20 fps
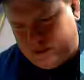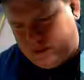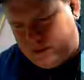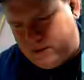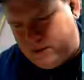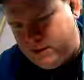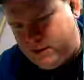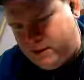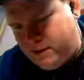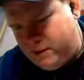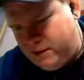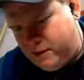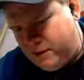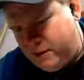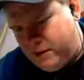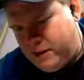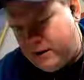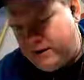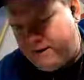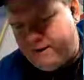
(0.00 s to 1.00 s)
Good.
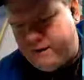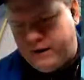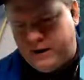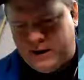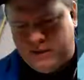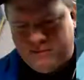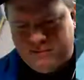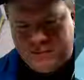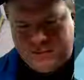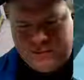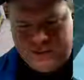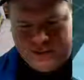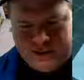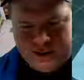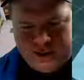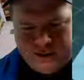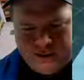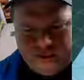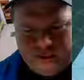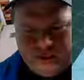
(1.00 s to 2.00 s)
I feel like I'm
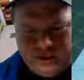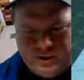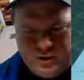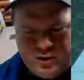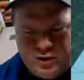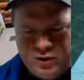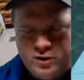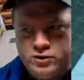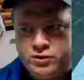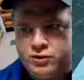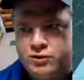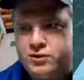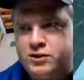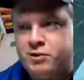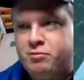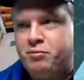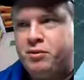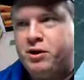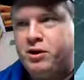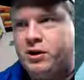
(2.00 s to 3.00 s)
losing the structural
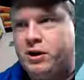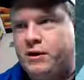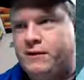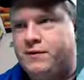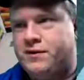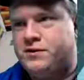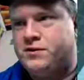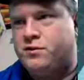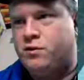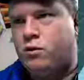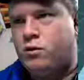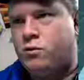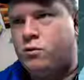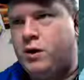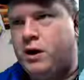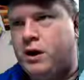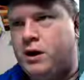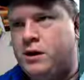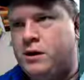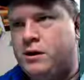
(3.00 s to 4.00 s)
stability of this
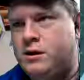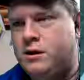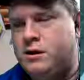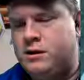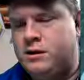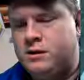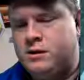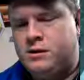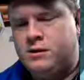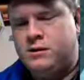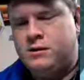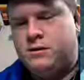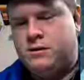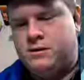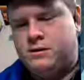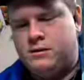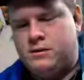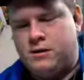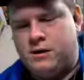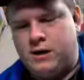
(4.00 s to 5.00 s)
doorway.
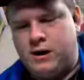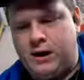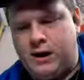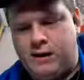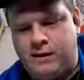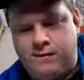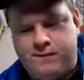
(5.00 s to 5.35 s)
All right.